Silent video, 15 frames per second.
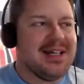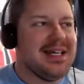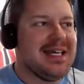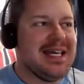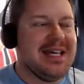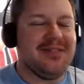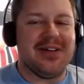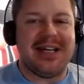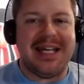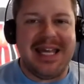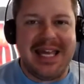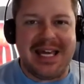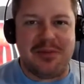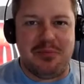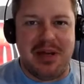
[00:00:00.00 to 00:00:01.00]
Even
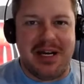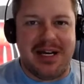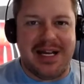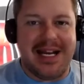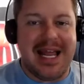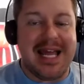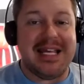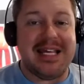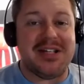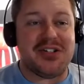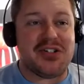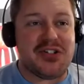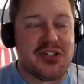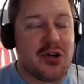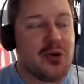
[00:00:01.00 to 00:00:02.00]
he admitted it, and he's
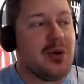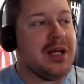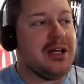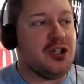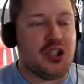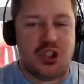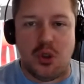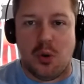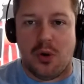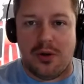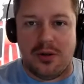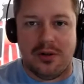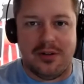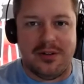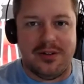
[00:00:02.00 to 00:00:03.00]
suing
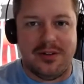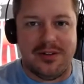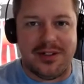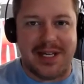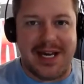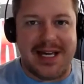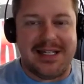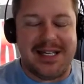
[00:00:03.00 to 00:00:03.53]
Juul, okay?